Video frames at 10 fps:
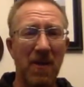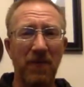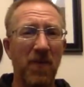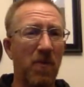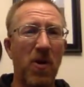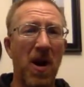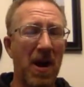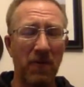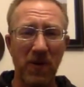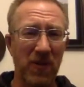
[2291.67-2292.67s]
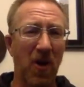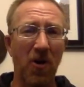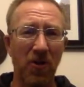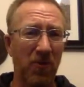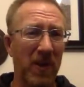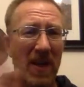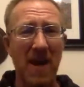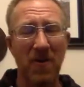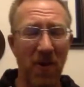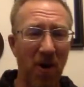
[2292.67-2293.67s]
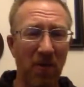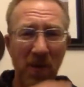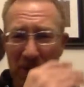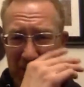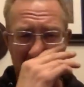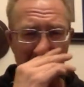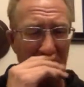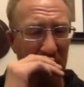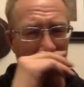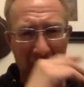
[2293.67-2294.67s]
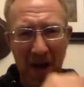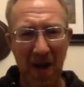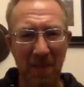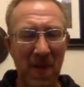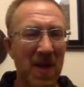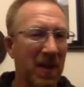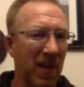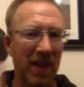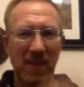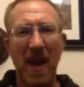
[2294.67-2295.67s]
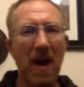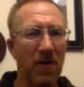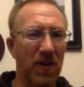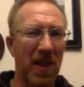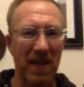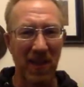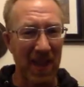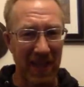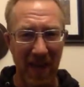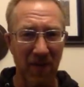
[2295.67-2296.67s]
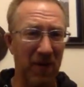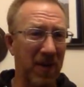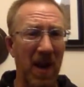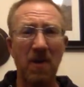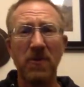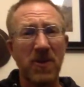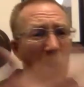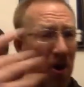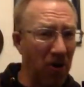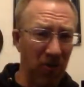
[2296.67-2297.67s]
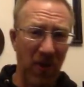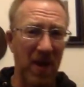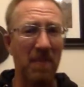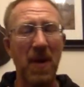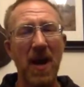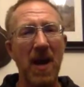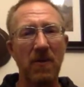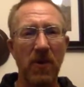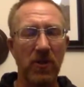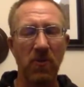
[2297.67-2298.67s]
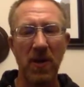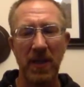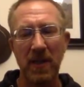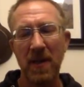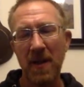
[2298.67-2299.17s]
from where I was, all the way down almost to like the Alkali Lake area. And I was all the way up by Highway 20.